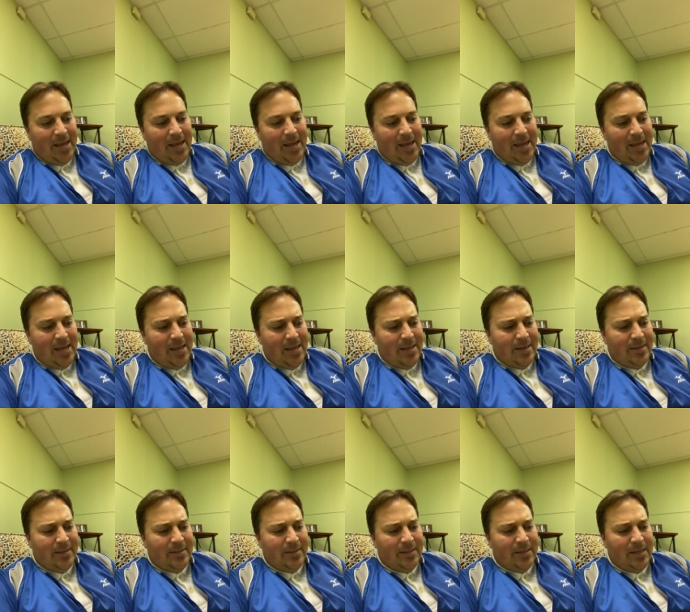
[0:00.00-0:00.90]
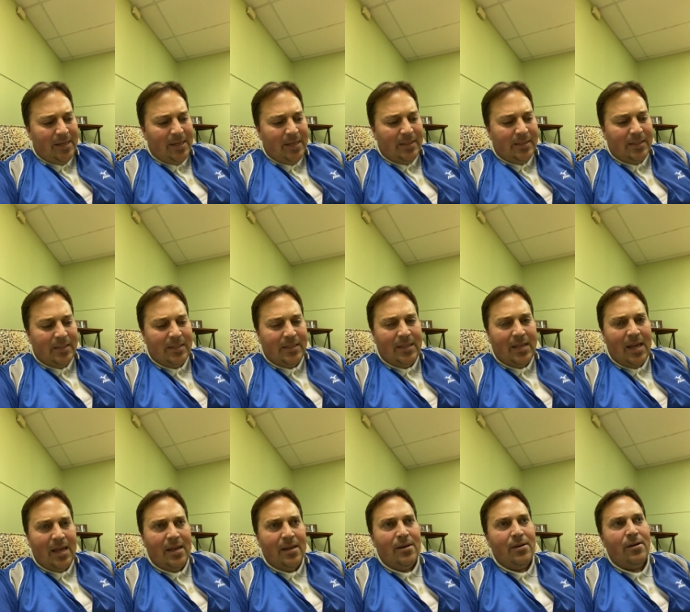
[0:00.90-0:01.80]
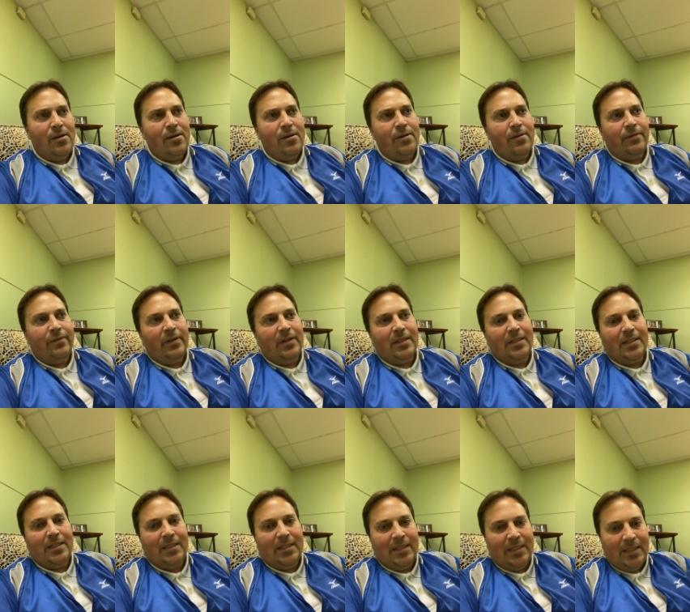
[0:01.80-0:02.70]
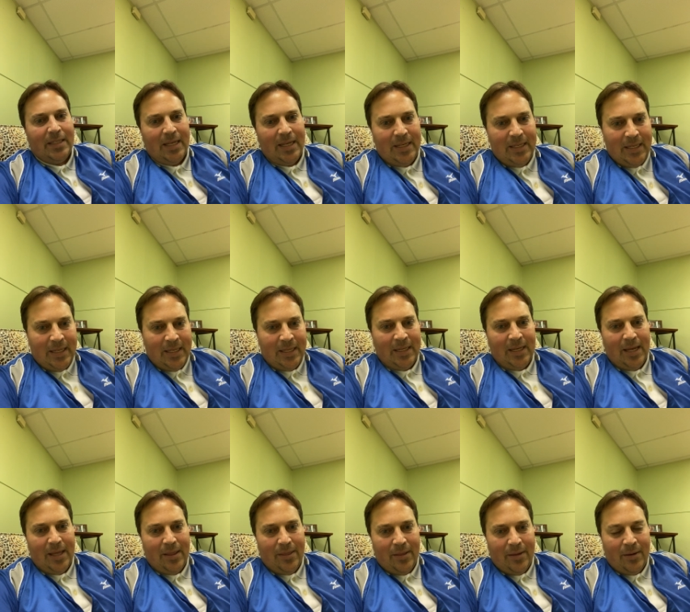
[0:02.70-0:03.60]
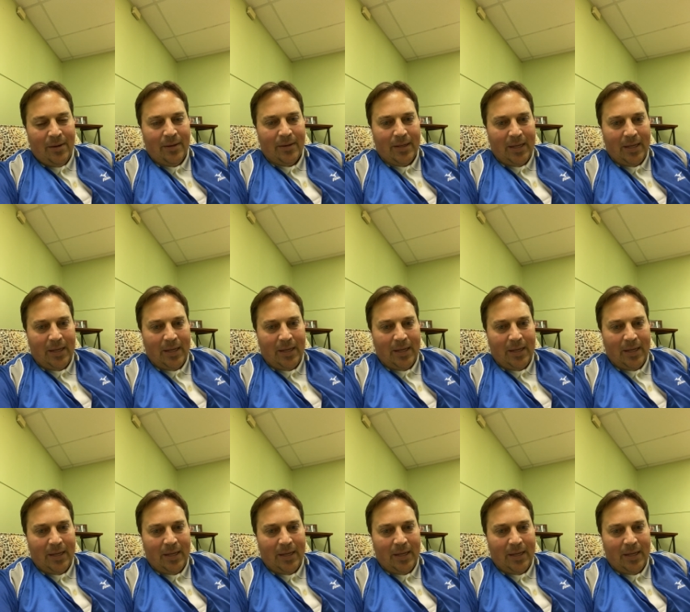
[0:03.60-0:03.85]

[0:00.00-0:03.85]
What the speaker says: And instead of sending the